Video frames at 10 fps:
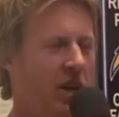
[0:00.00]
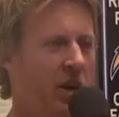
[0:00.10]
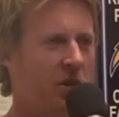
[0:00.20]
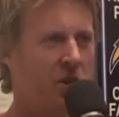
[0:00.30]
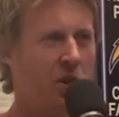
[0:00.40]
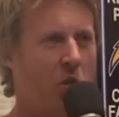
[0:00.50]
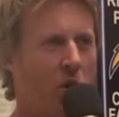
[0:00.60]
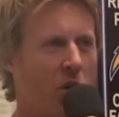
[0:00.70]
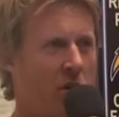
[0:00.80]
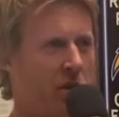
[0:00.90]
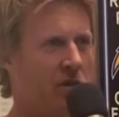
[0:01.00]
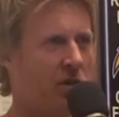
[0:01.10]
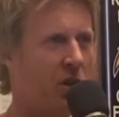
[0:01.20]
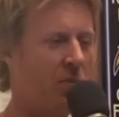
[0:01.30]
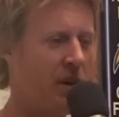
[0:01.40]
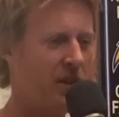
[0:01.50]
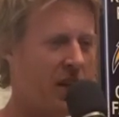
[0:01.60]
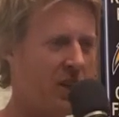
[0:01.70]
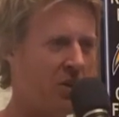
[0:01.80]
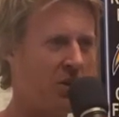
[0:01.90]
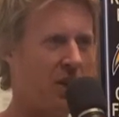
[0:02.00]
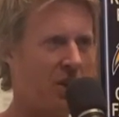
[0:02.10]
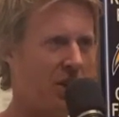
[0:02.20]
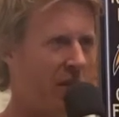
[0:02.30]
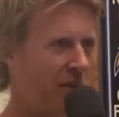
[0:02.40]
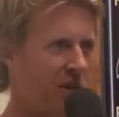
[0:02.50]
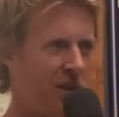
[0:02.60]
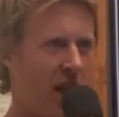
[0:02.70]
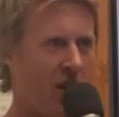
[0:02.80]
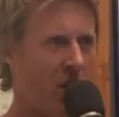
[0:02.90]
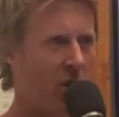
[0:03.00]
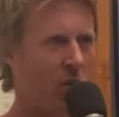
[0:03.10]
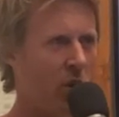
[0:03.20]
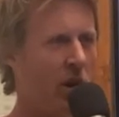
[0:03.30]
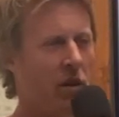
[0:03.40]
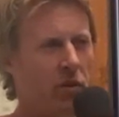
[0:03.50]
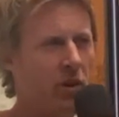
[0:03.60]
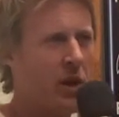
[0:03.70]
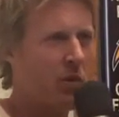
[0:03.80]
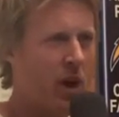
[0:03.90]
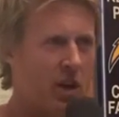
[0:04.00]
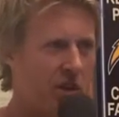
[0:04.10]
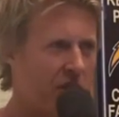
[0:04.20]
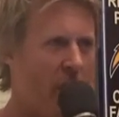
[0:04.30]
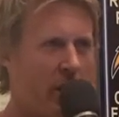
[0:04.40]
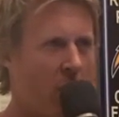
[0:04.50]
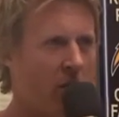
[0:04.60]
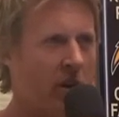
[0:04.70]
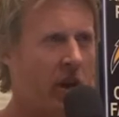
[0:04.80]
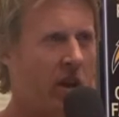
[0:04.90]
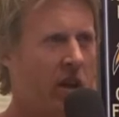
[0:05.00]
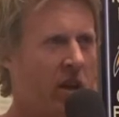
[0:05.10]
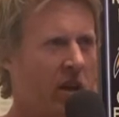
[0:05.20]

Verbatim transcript: You know, it's a new world. So by taking those stickers off and sanding all the wood, I feel like we're kind of starting over again.